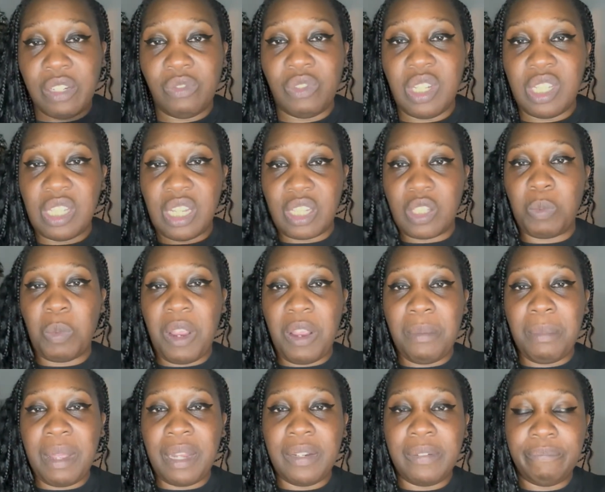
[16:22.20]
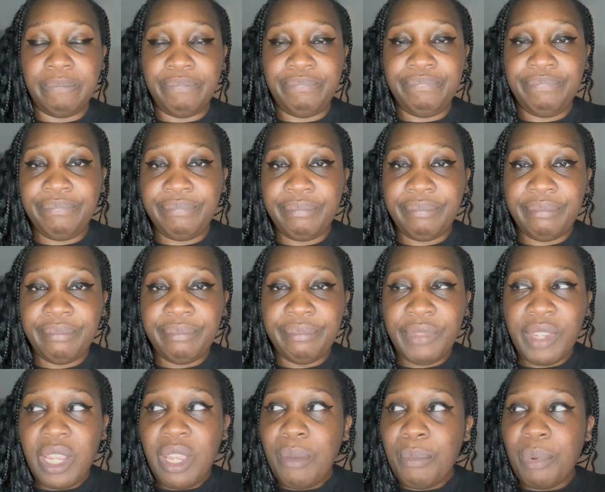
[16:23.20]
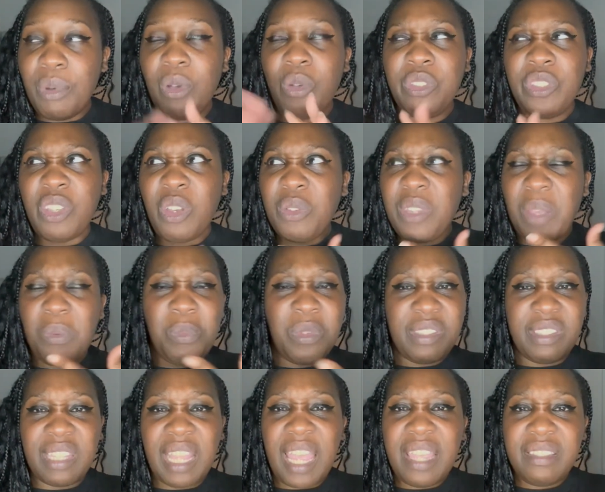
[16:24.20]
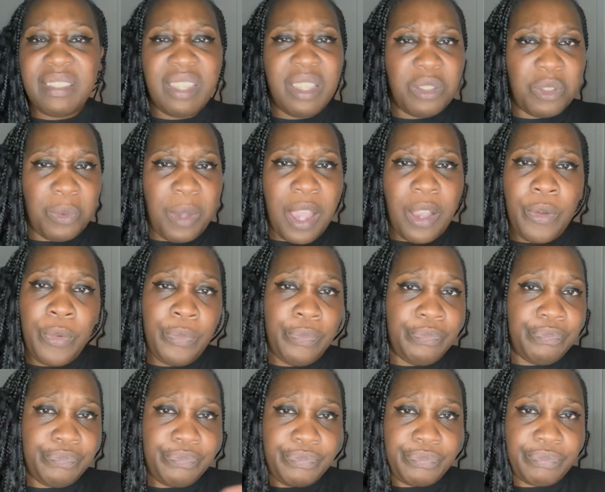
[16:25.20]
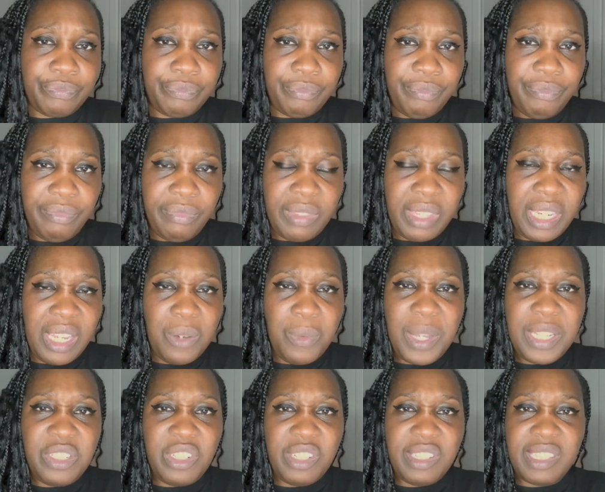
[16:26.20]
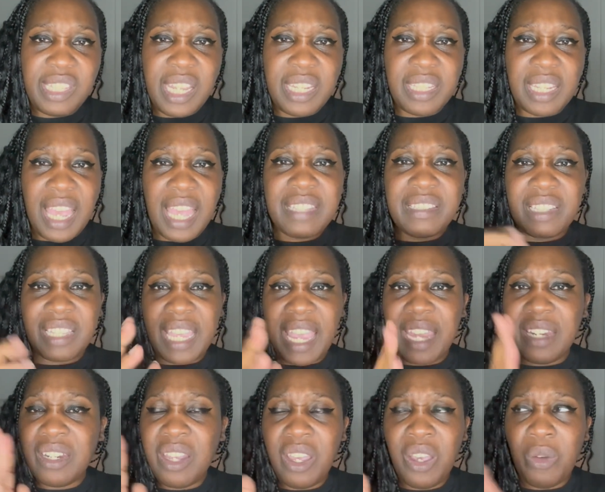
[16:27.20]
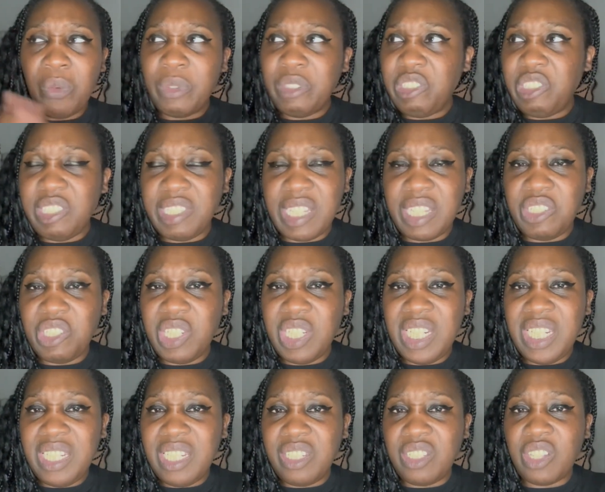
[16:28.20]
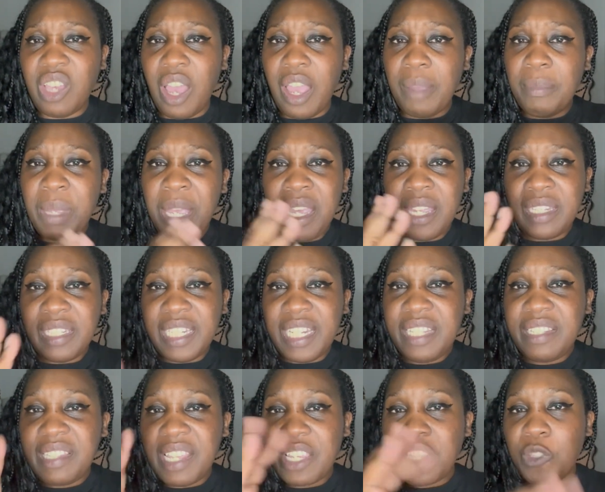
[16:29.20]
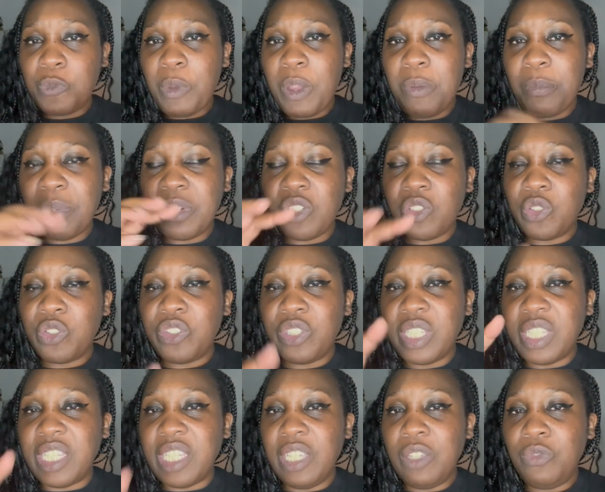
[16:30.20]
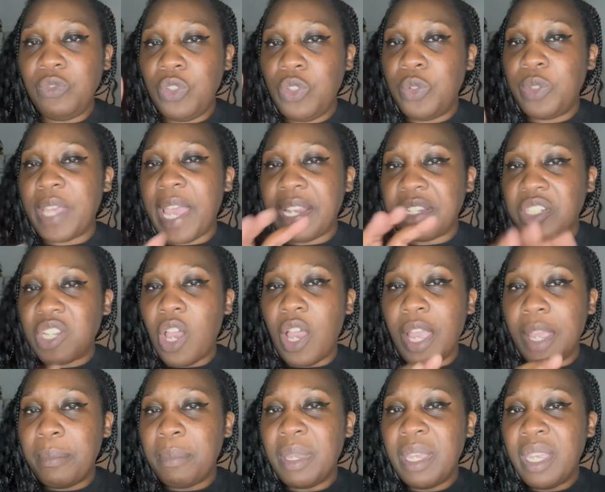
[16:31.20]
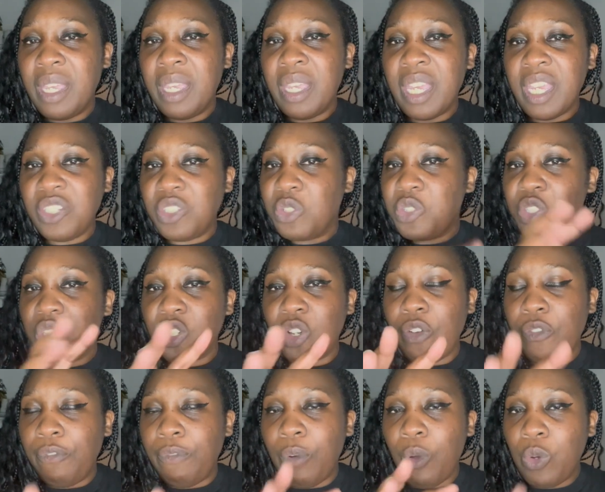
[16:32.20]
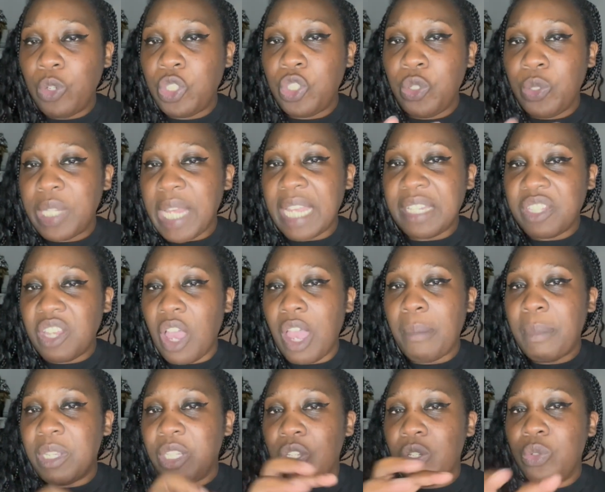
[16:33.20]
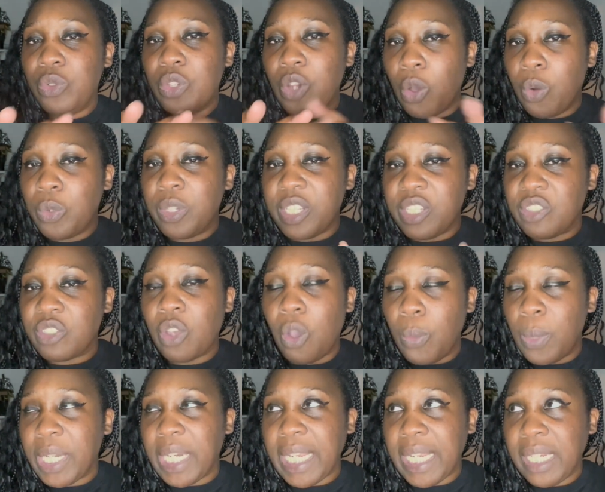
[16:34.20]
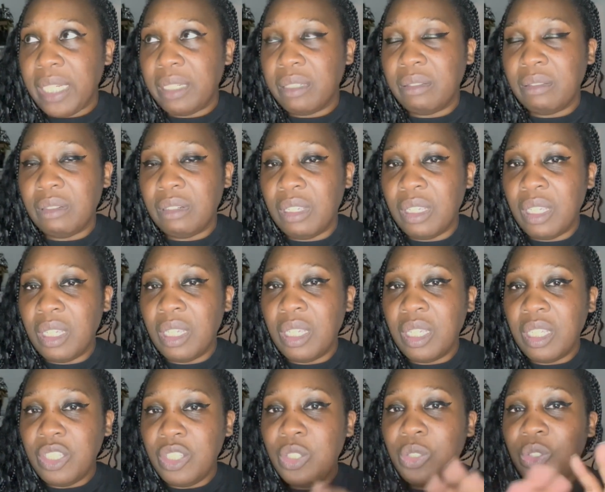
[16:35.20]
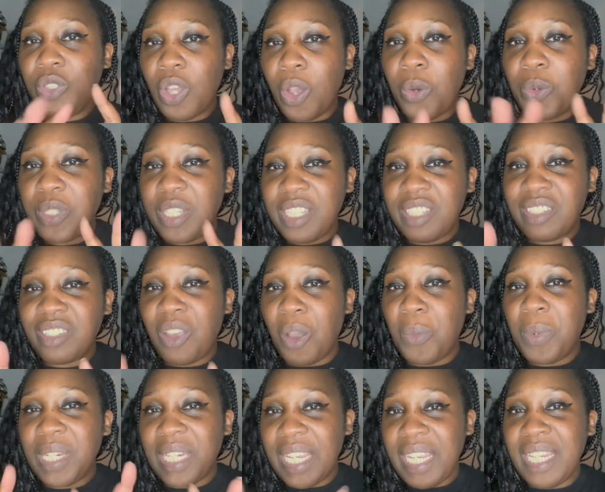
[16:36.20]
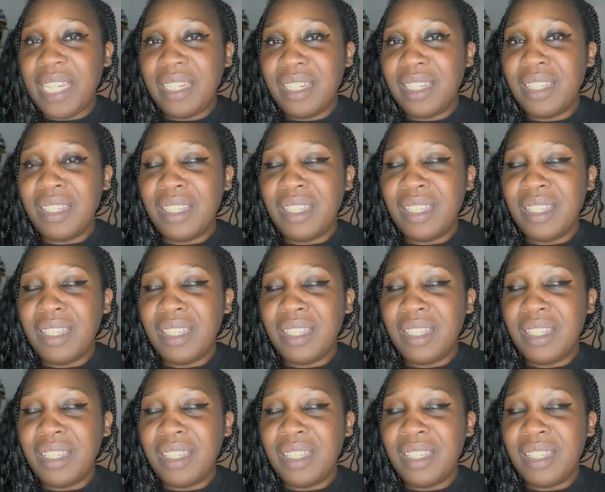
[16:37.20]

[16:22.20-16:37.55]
of this experiment. But also then with Stacey as well, when she said, when she said she needed time, this experiment doesn't give you that time. It doesn't afford you that time, and you know this going in. You know this going in.